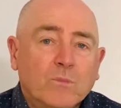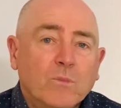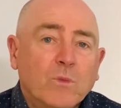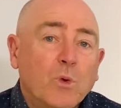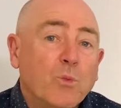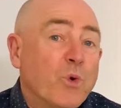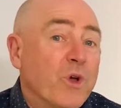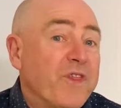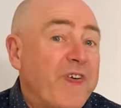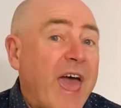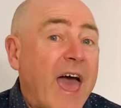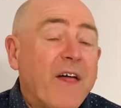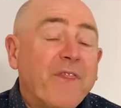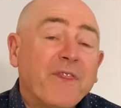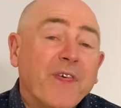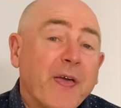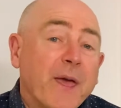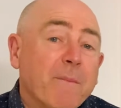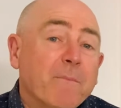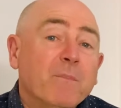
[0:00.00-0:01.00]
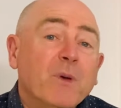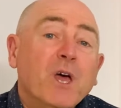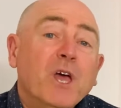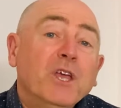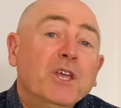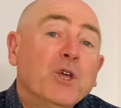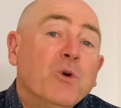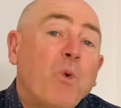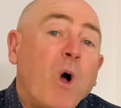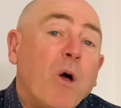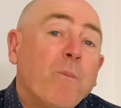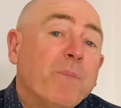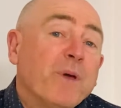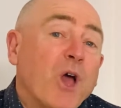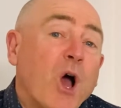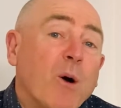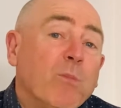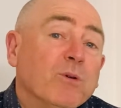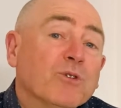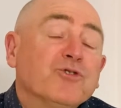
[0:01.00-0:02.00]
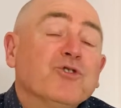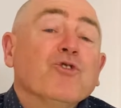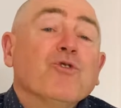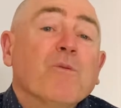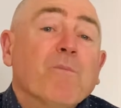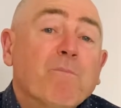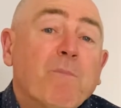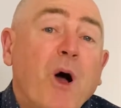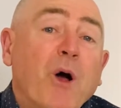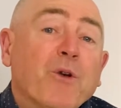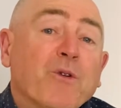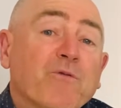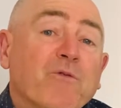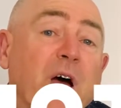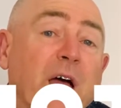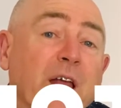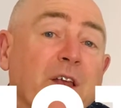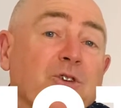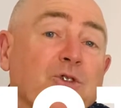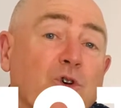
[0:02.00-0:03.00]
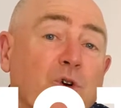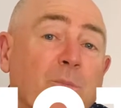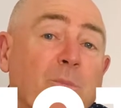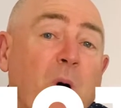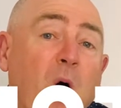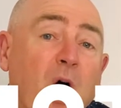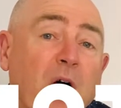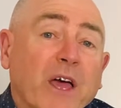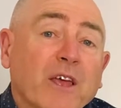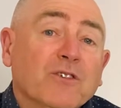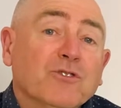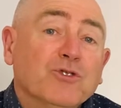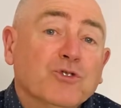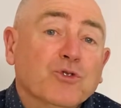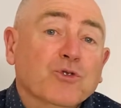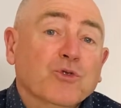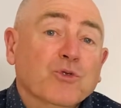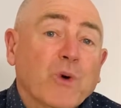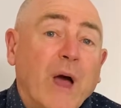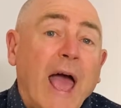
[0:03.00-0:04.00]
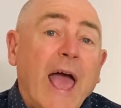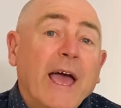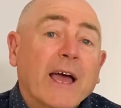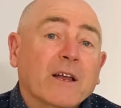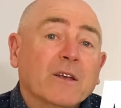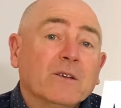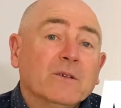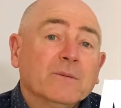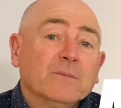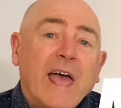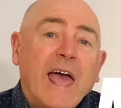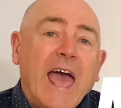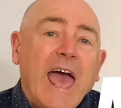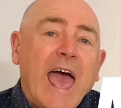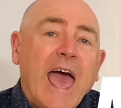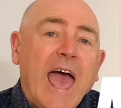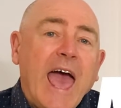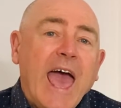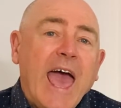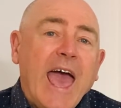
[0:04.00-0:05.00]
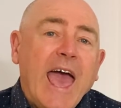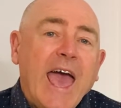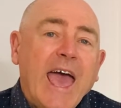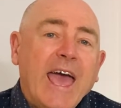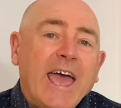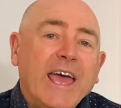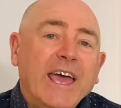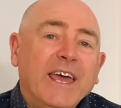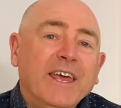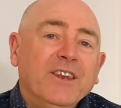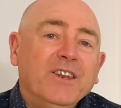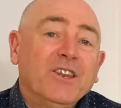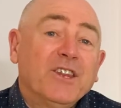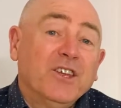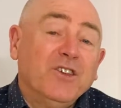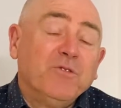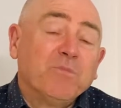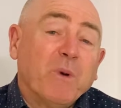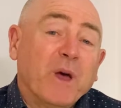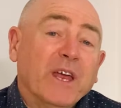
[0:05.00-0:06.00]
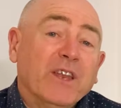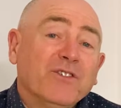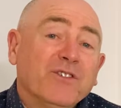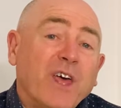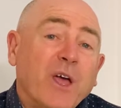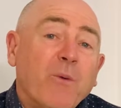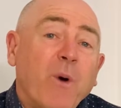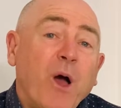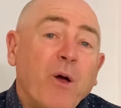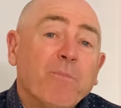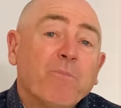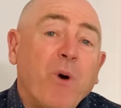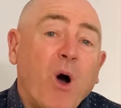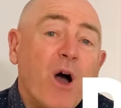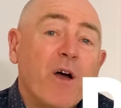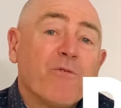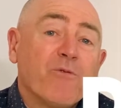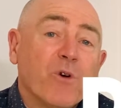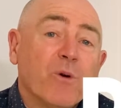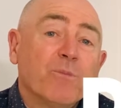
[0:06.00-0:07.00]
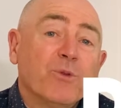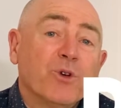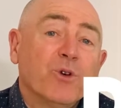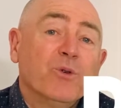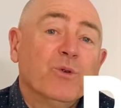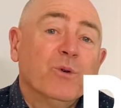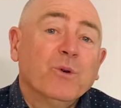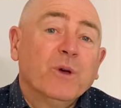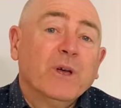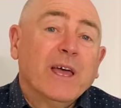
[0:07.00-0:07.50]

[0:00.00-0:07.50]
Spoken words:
Without them, you won't be able to motivate your buyers to act. And this means they won't buy from you.